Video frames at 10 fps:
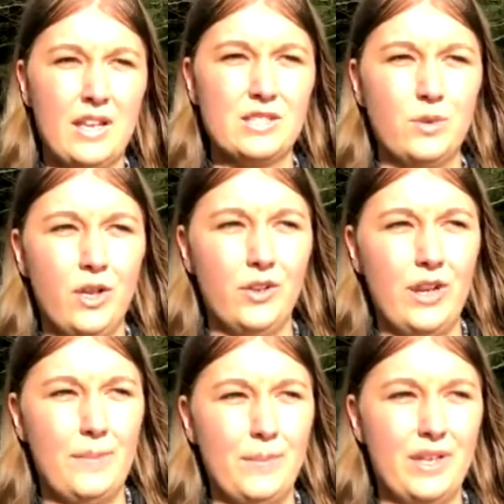Swallow
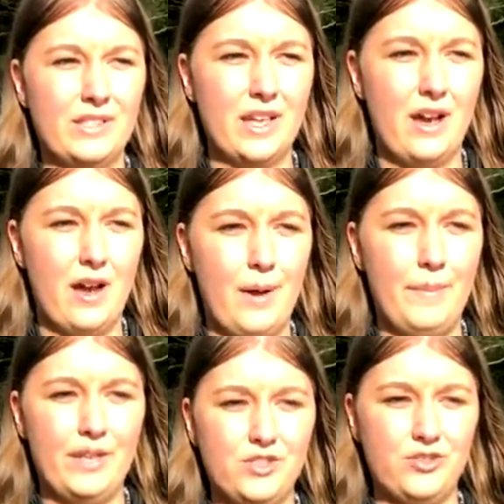numbers are a
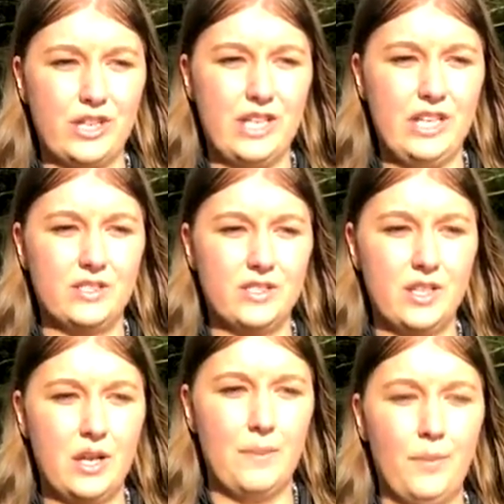bit tricky
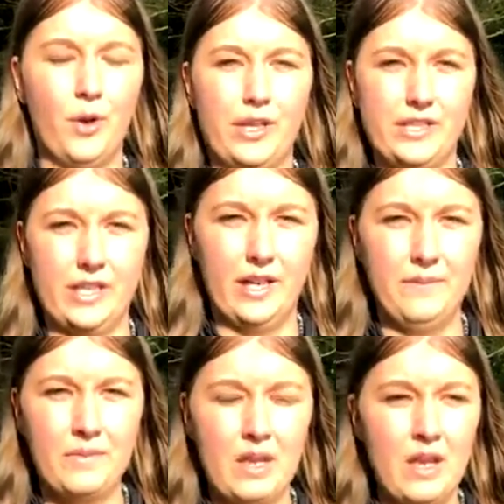to monitor.
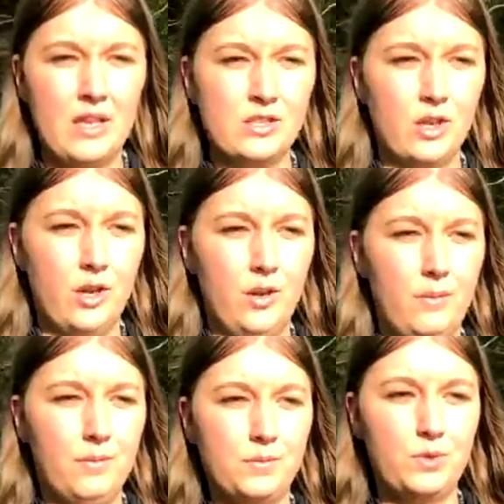So
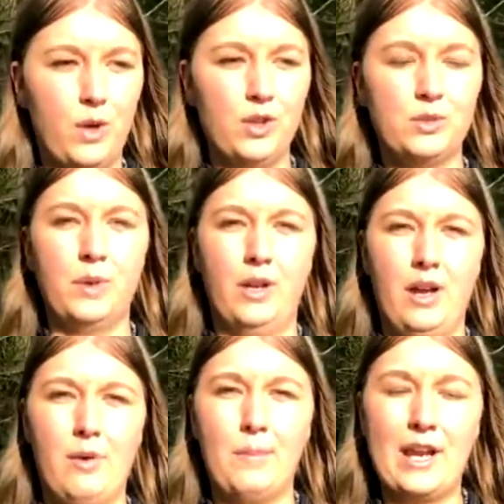swallows will
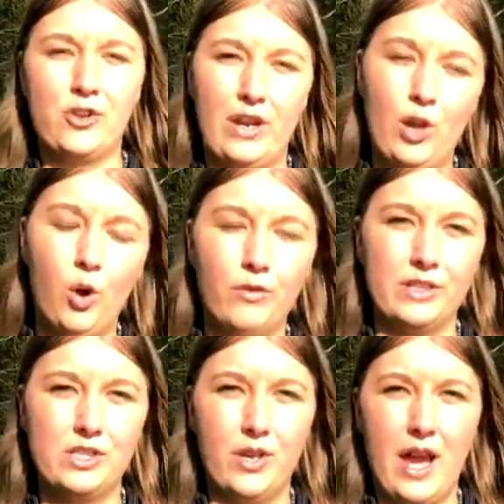migrate over
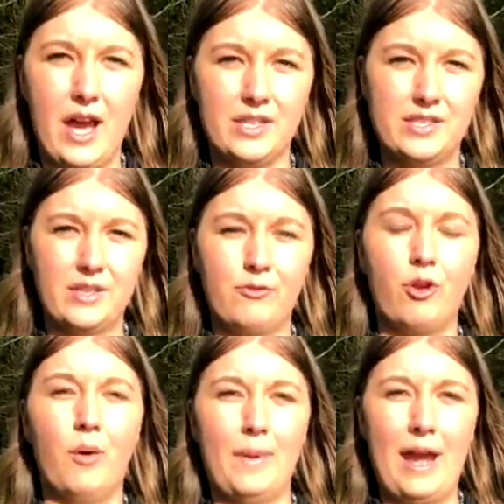to us
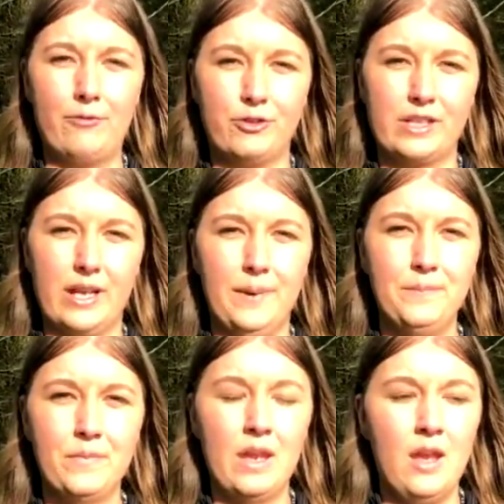from Africa,
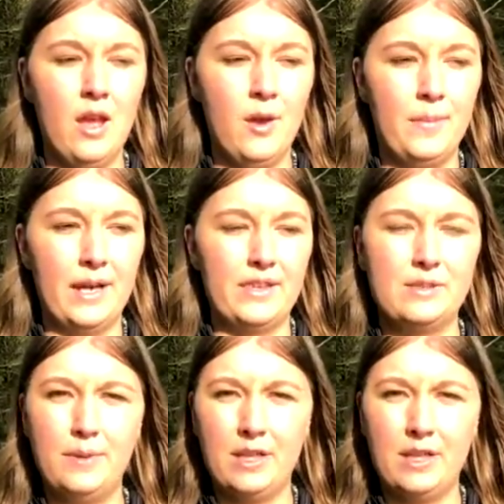But there's been